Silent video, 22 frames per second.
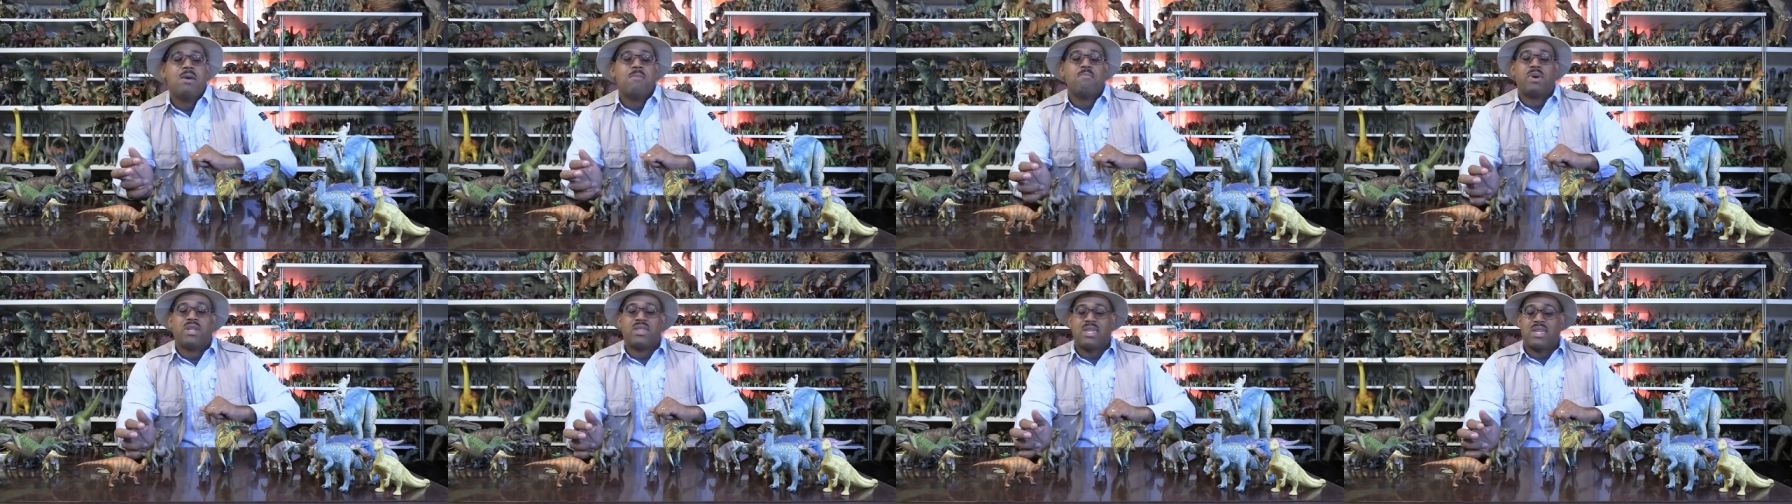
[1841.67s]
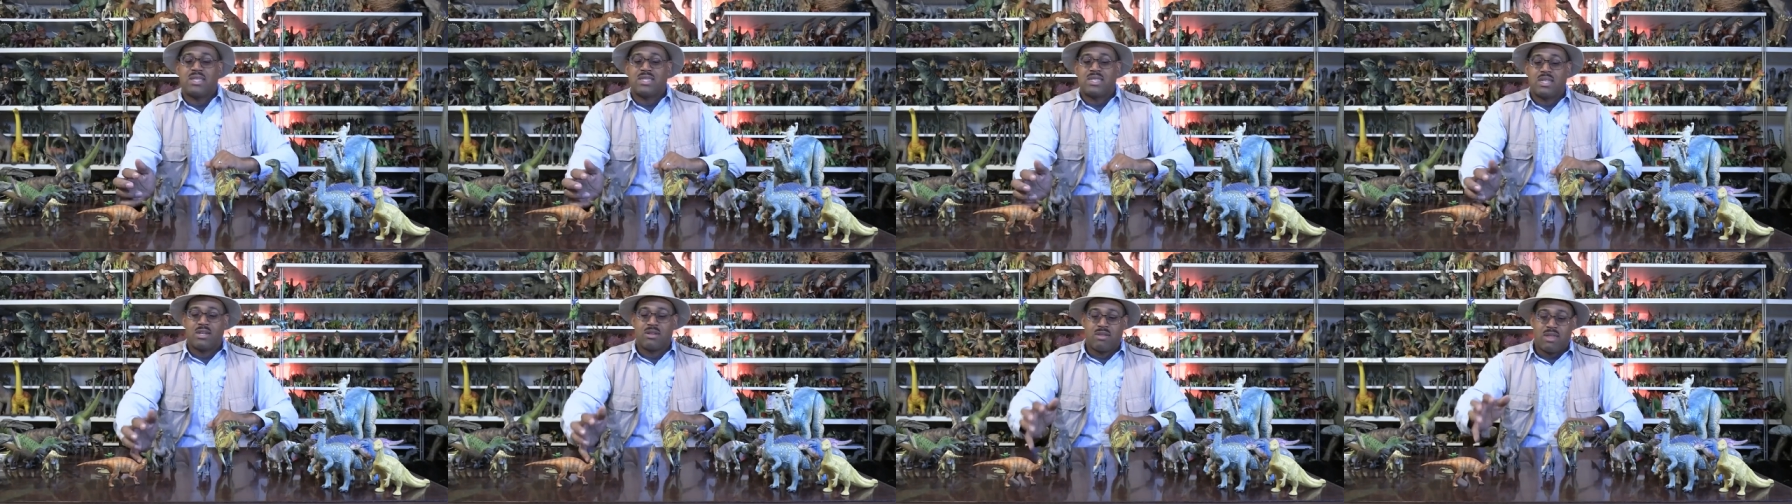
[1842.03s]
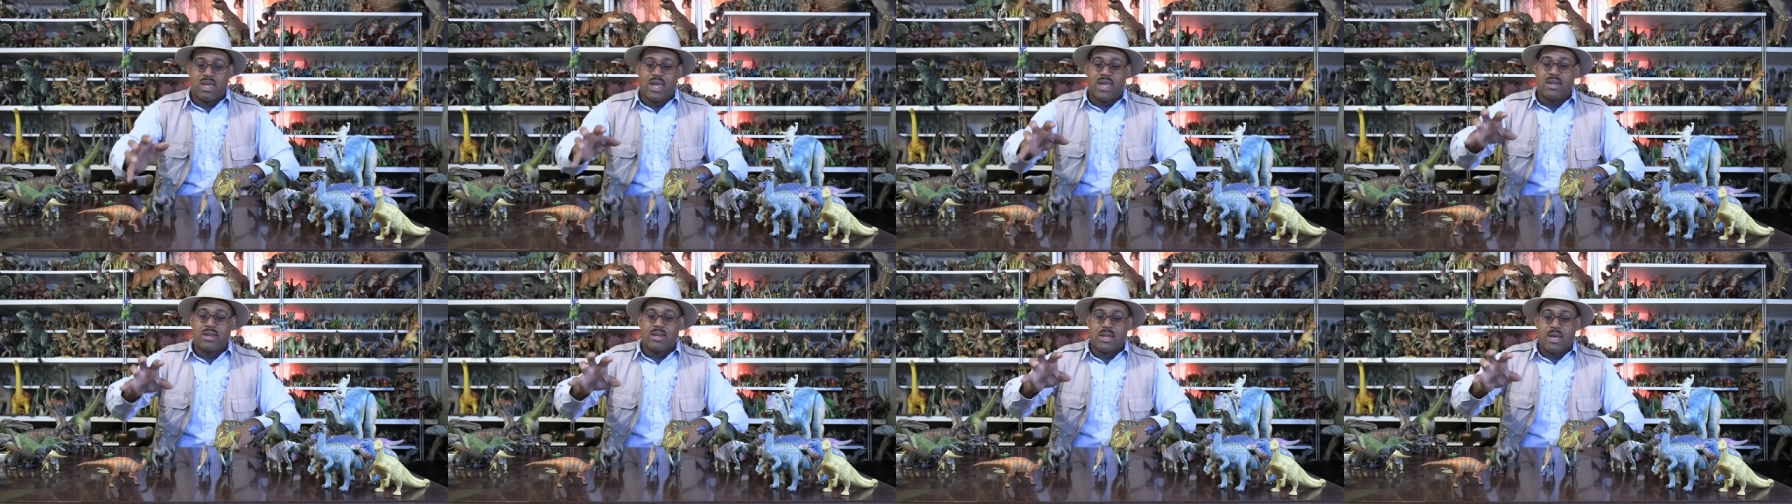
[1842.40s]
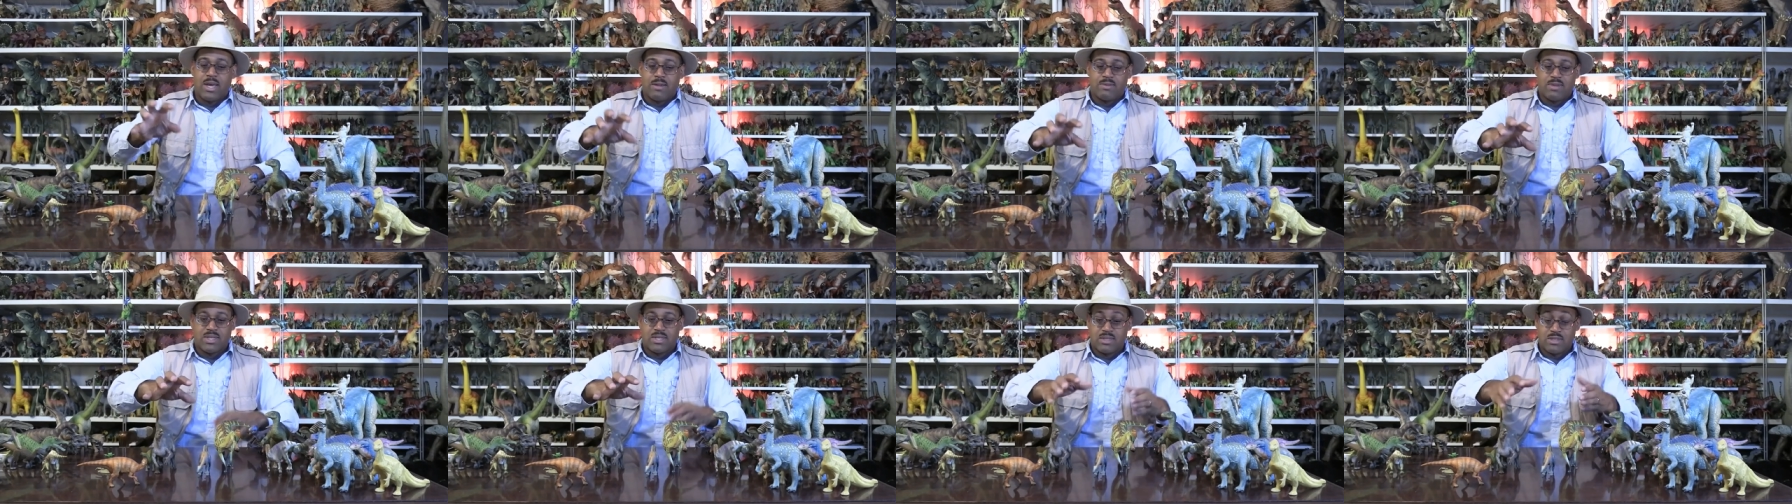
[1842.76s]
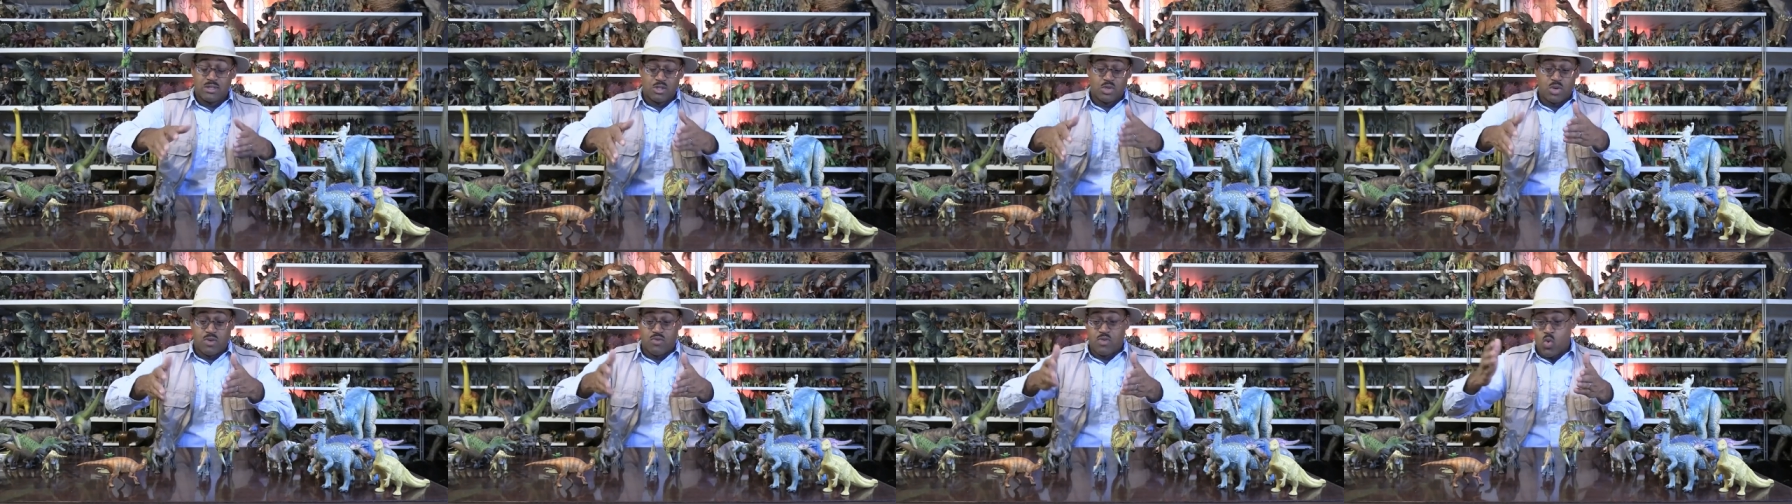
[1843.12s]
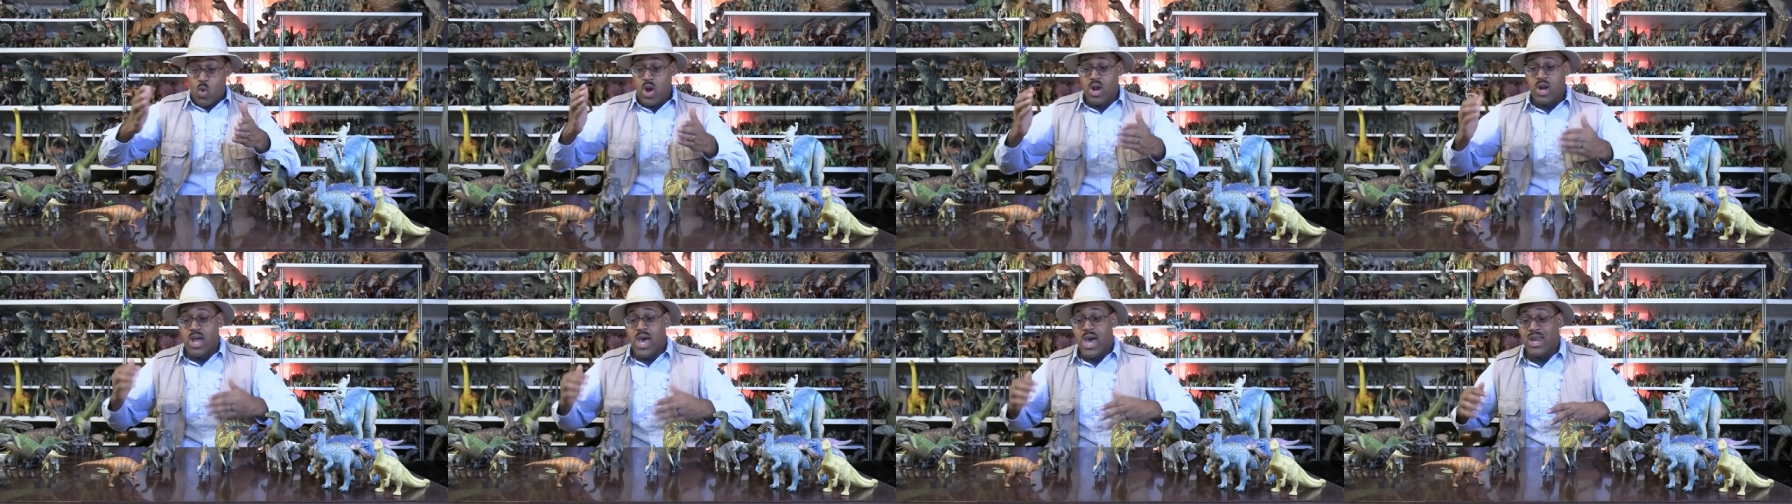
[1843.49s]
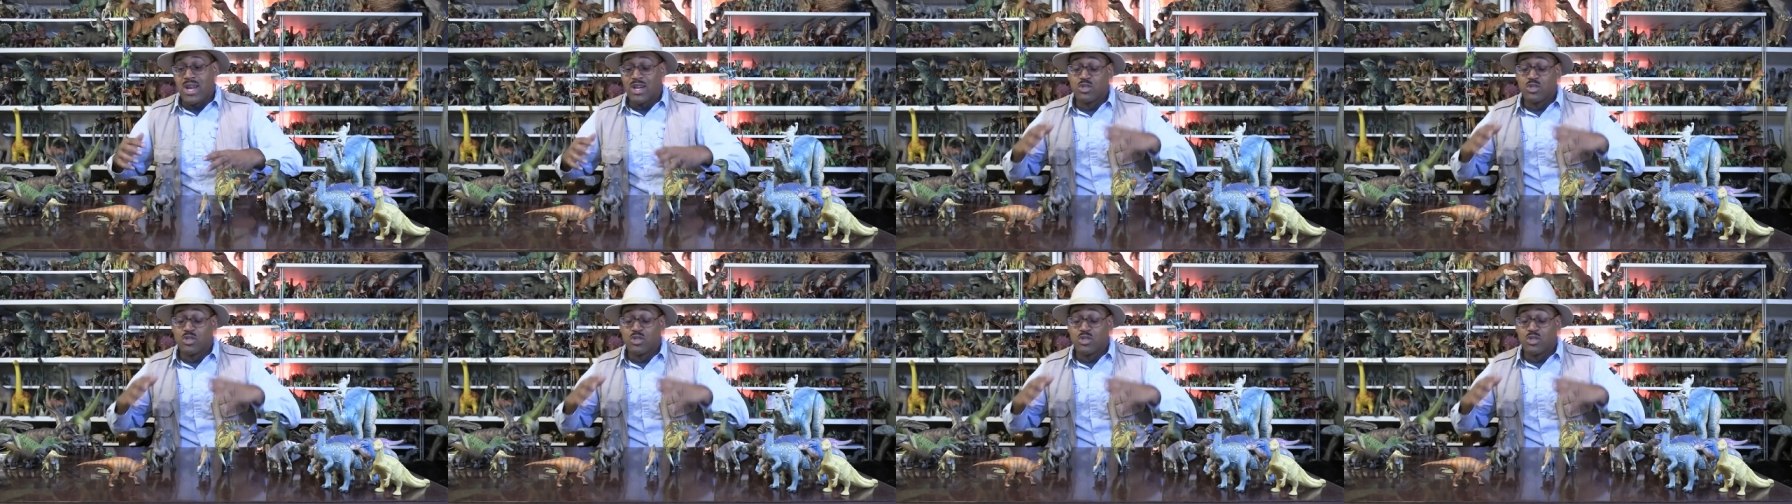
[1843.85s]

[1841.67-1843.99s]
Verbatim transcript: But the, until then, uh, this is the story of Iguanodon.